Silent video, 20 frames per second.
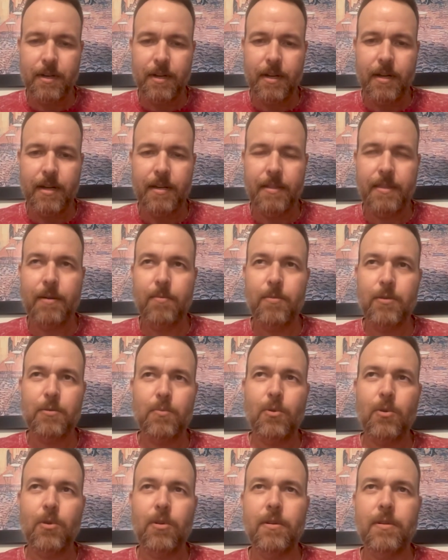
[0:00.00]
uh, that
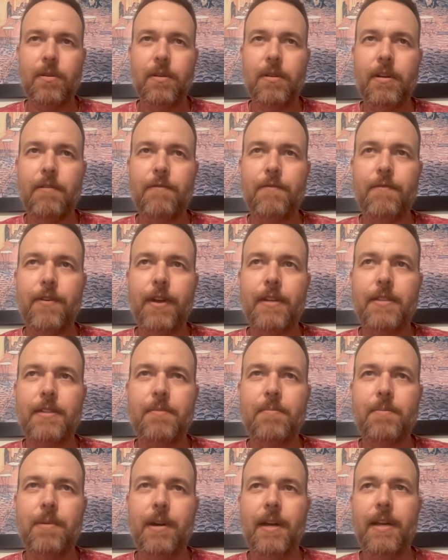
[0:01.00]
was more
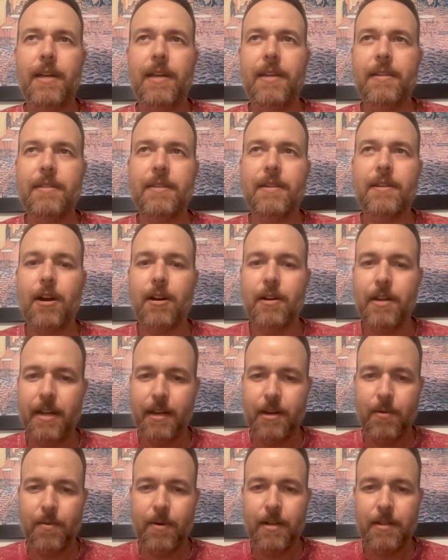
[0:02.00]
affected by the
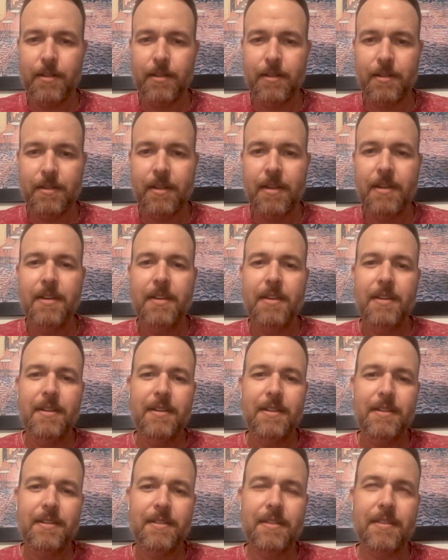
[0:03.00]
cardiac arrest.
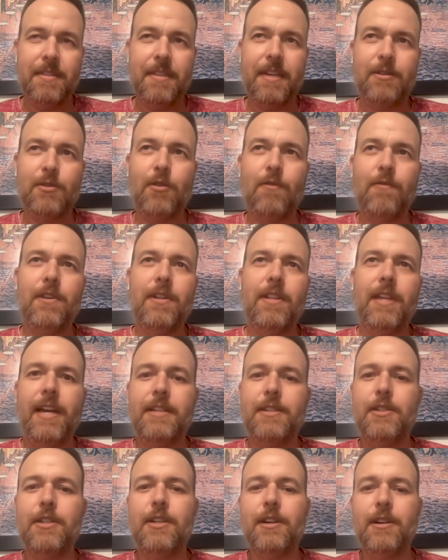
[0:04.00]
Mm-hmm. The things over the
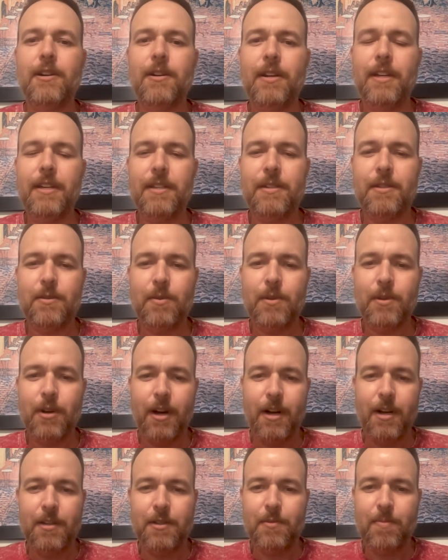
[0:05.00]
last year is
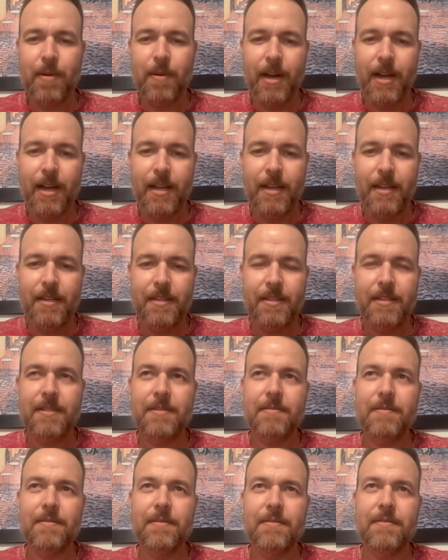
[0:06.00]
caused by
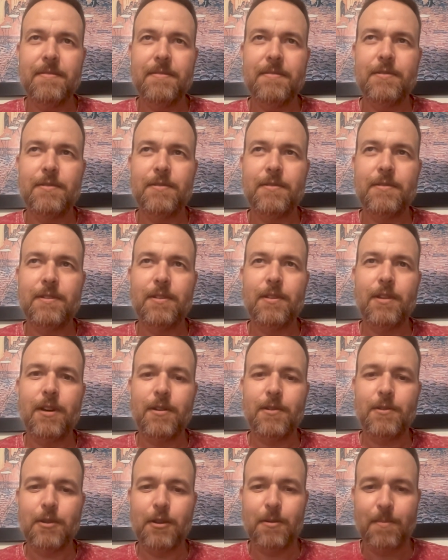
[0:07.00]
the
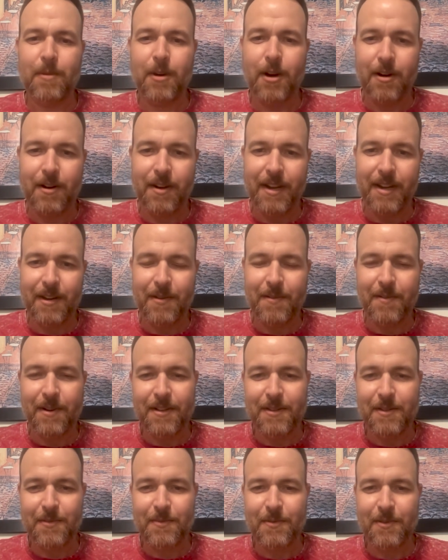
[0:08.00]
long term cardiac
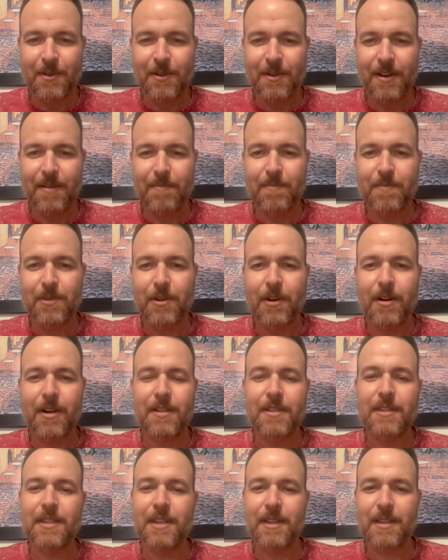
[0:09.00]
arrest, where I'm
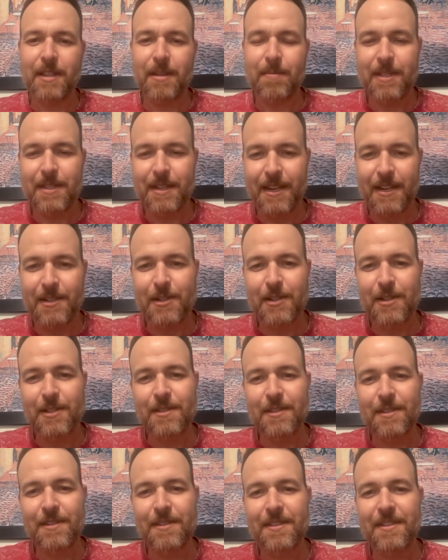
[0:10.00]
starting to see
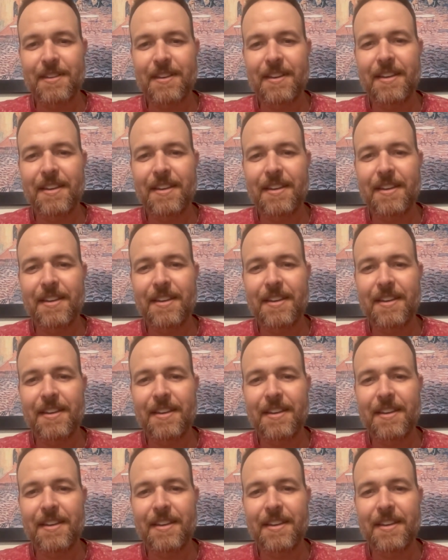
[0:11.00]
limitations